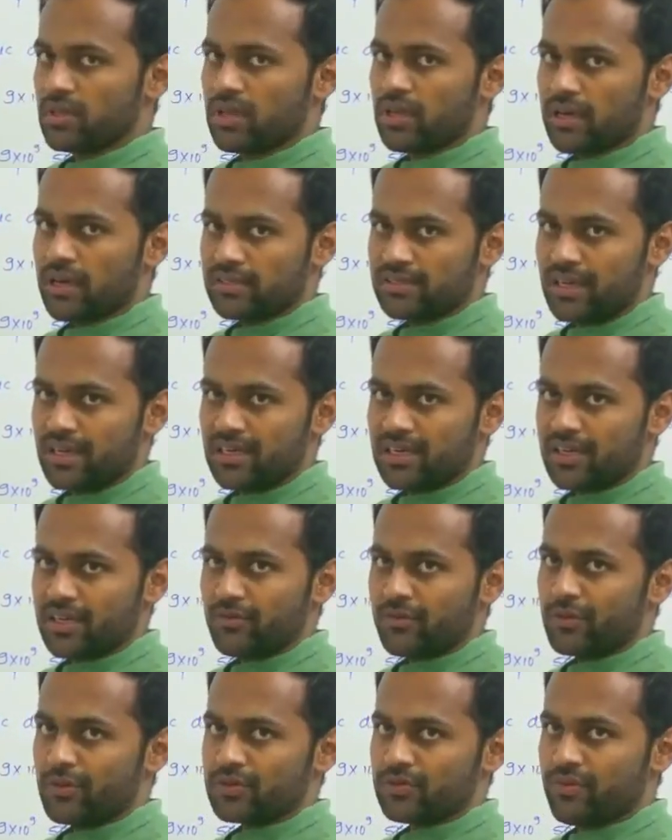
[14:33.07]
Resultant
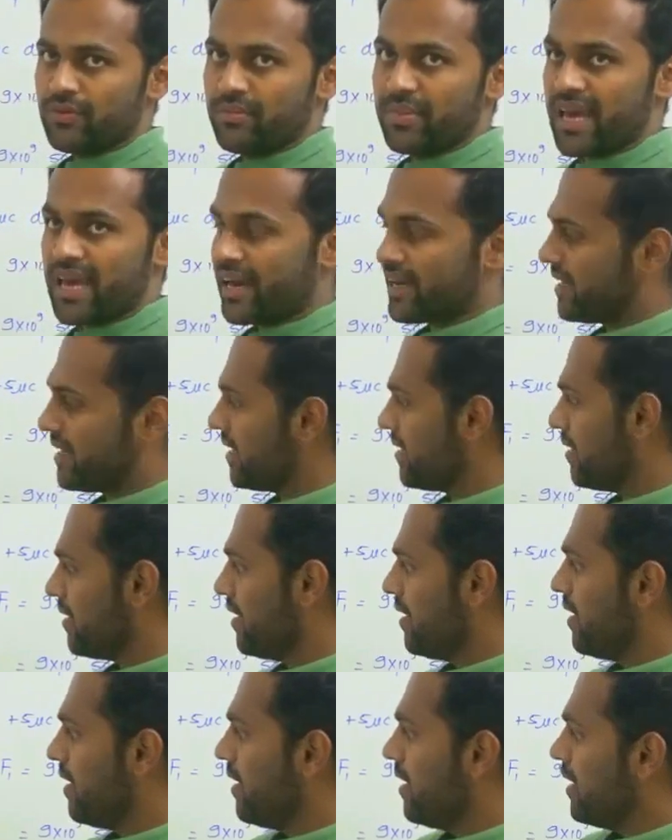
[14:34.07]
force will be acting
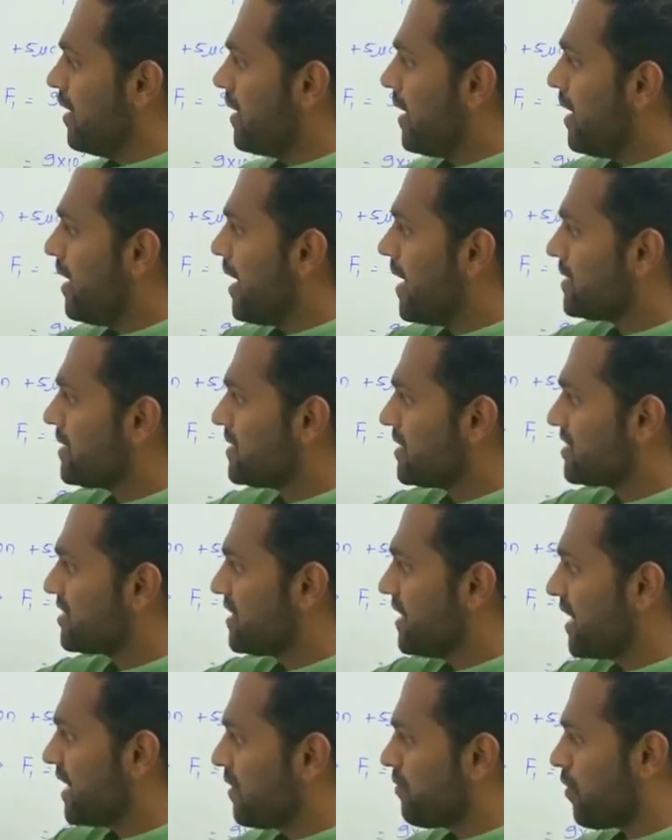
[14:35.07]
at 60
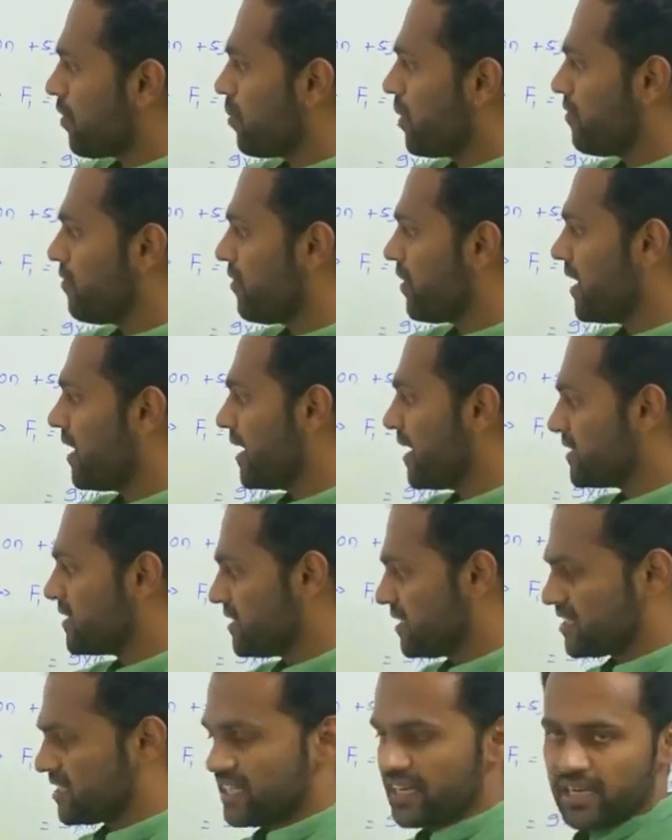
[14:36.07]
degree from F1 and at
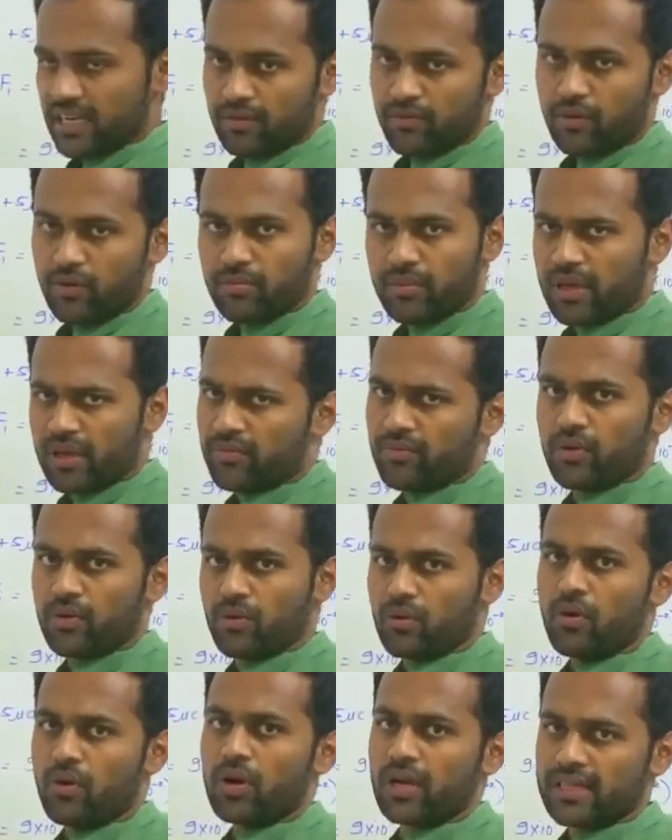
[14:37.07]
60 degree from
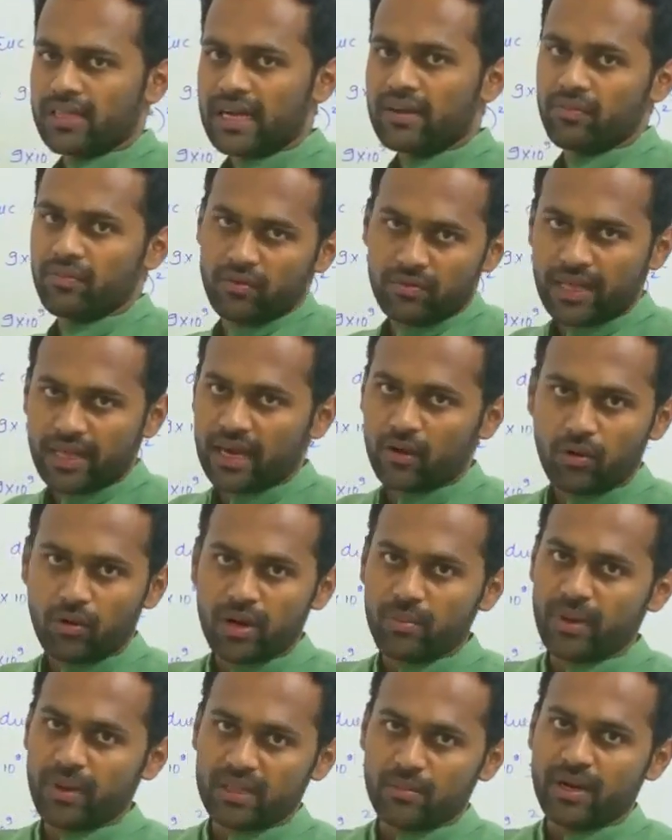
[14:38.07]
F2. Okay, that we will
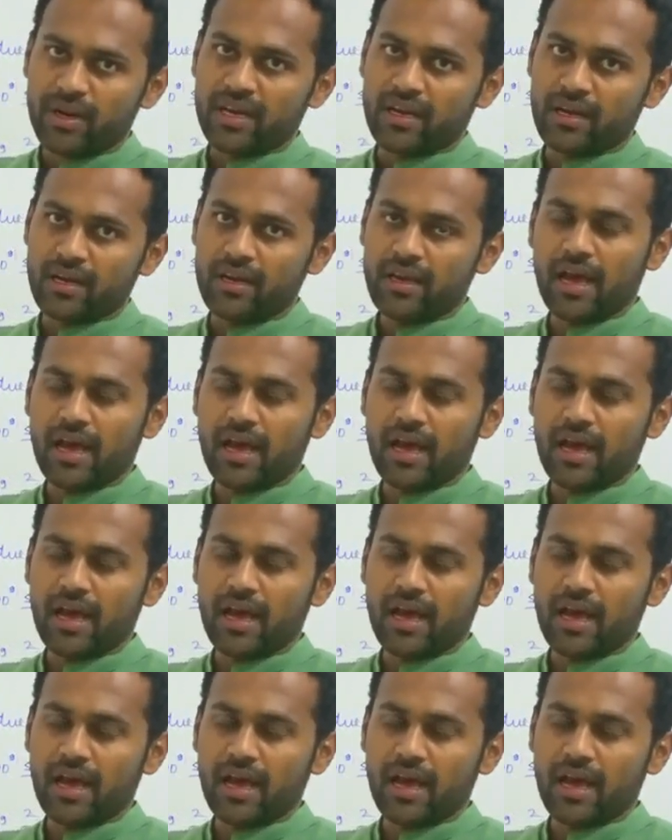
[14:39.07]
calculate mathematically.